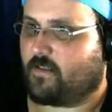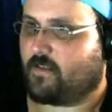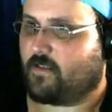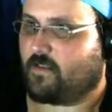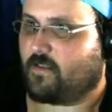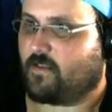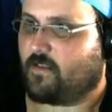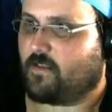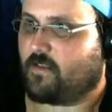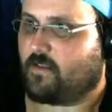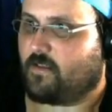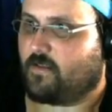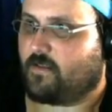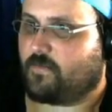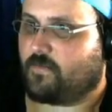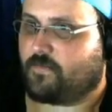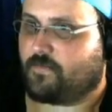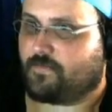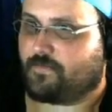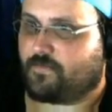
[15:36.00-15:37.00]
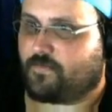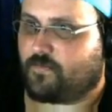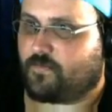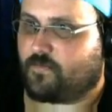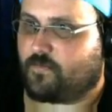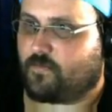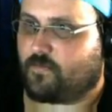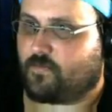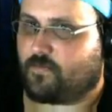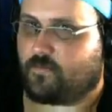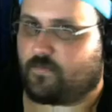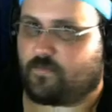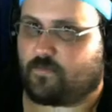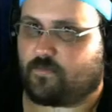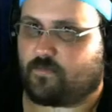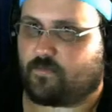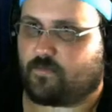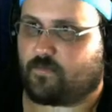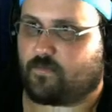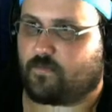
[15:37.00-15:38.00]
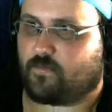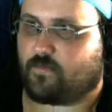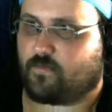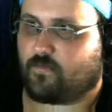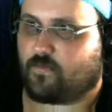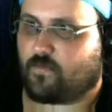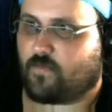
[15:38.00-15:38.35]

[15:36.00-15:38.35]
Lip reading: [no speech]